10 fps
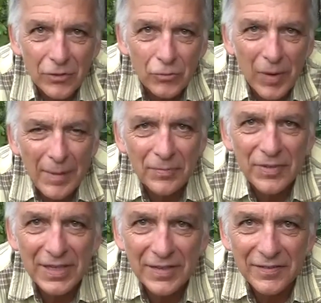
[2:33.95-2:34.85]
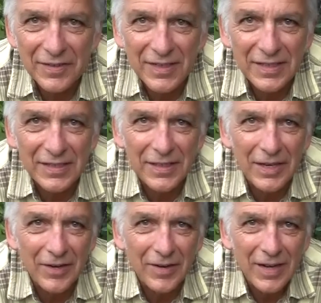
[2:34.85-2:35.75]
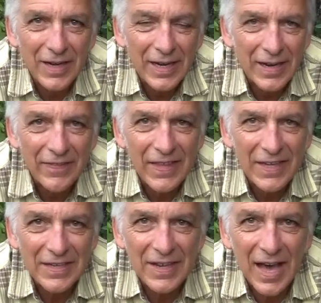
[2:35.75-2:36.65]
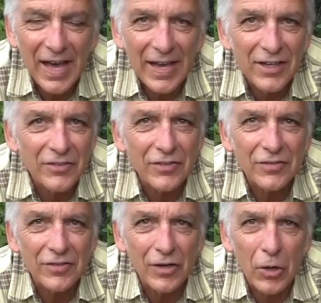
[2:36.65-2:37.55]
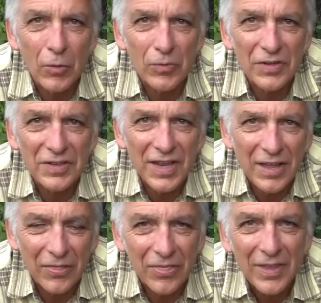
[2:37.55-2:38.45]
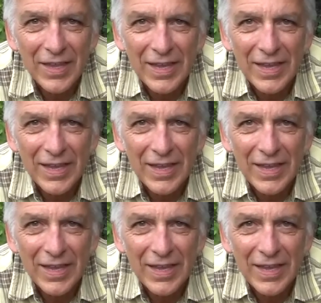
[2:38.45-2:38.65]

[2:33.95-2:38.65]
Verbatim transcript: traps the insect in there, and then dies a slow death